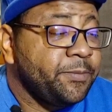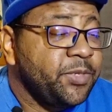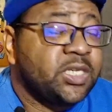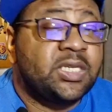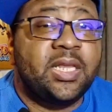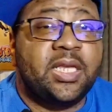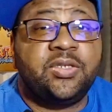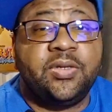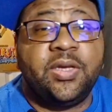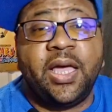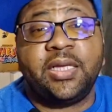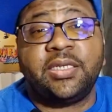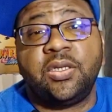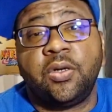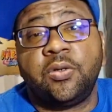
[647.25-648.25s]
Just to let you
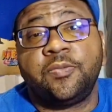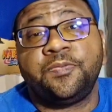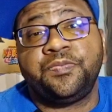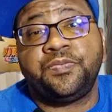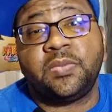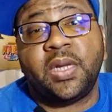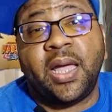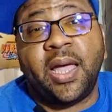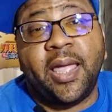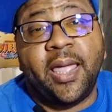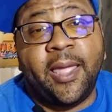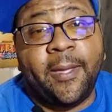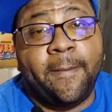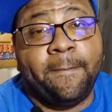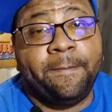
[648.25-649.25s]
guys know, I
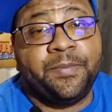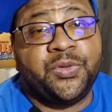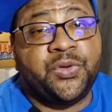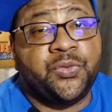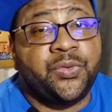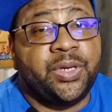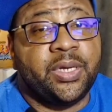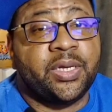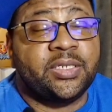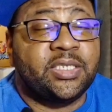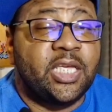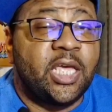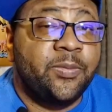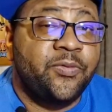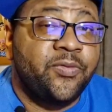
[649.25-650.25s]
am doing a
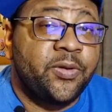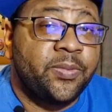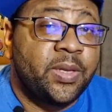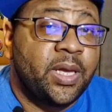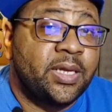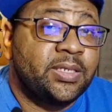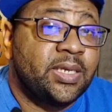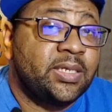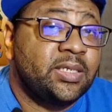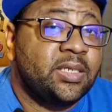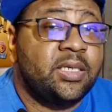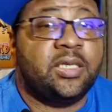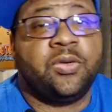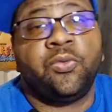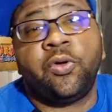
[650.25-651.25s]
sample flip contest,
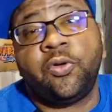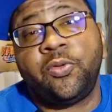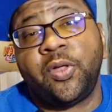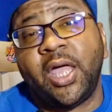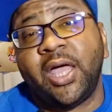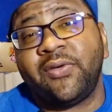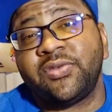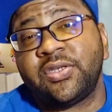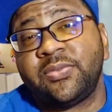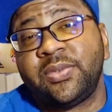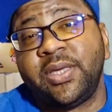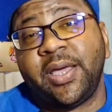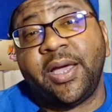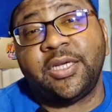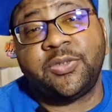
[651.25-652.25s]
and it will have some
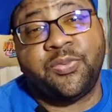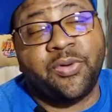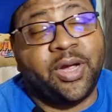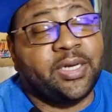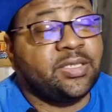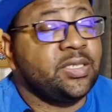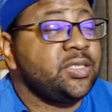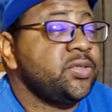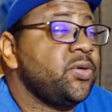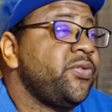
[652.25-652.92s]
cash prizes.